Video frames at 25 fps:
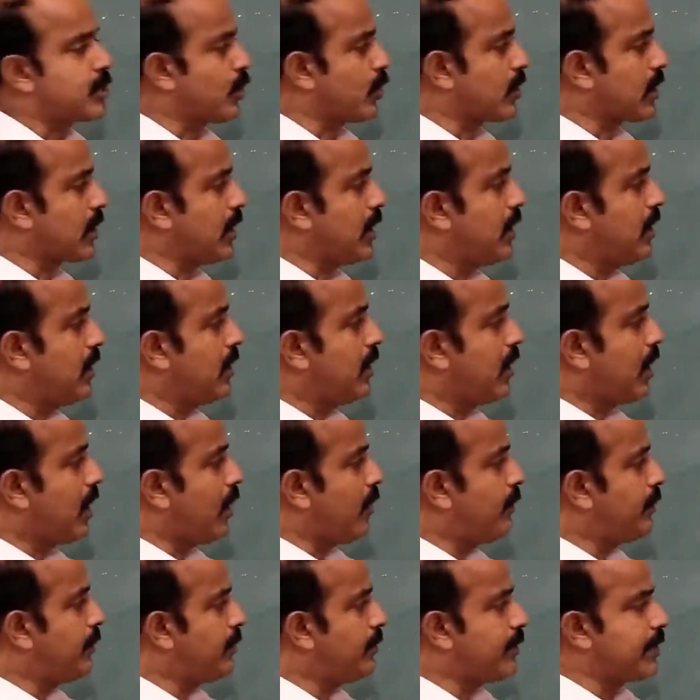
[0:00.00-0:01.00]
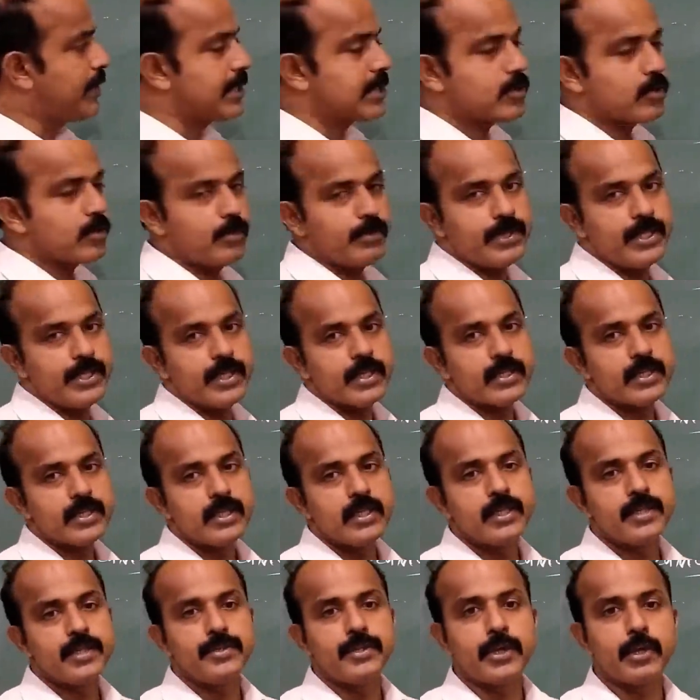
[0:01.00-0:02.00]
Total, how many meridians will be
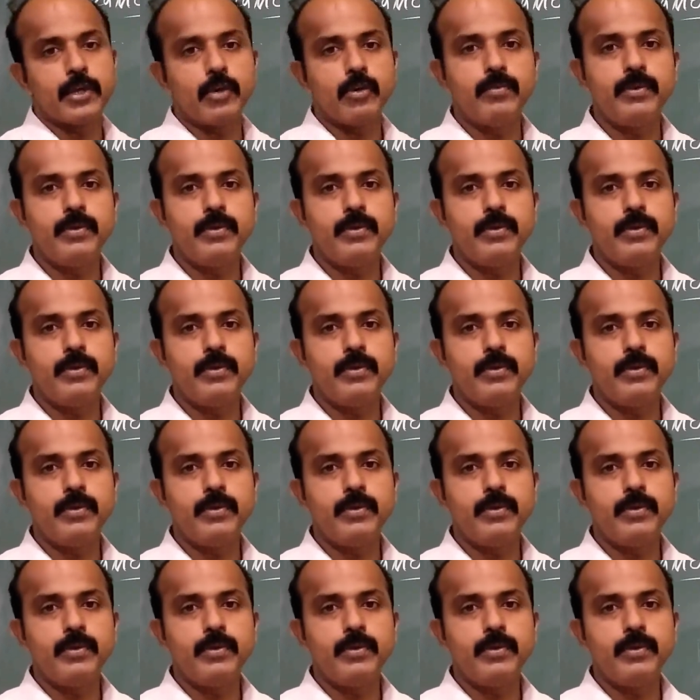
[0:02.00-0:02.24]
there? There